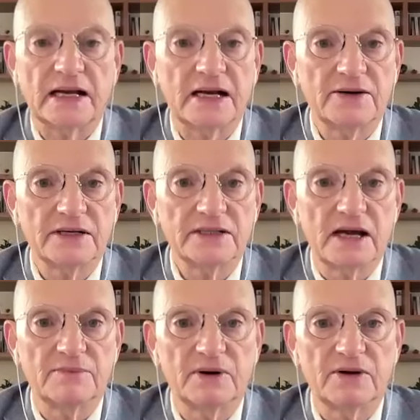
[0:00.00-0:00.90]
A clear
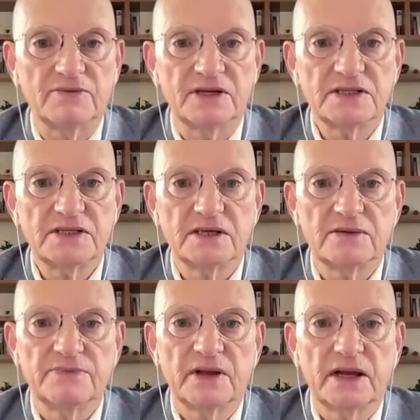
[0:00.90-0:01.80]
example of
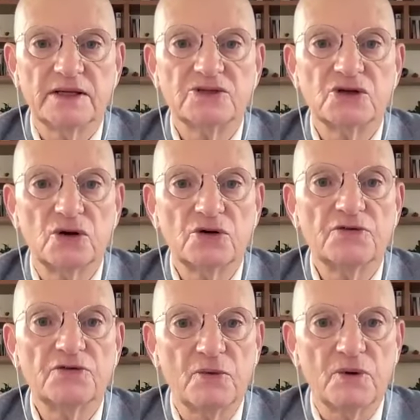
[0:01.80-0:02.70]
this is to
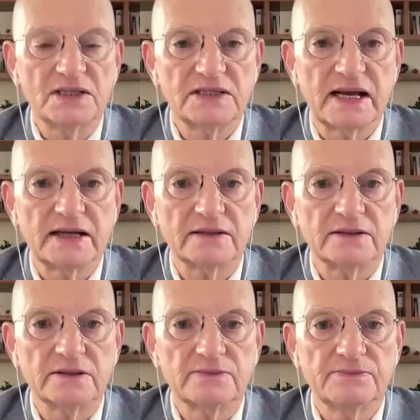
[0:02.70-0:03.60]
look for 1
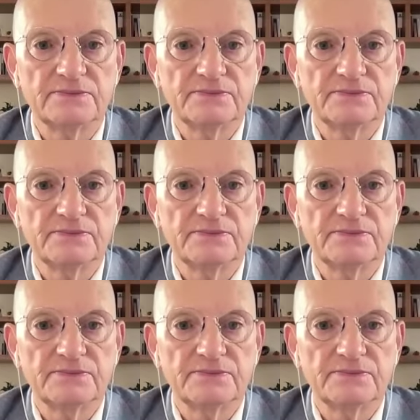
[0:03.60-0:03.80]
second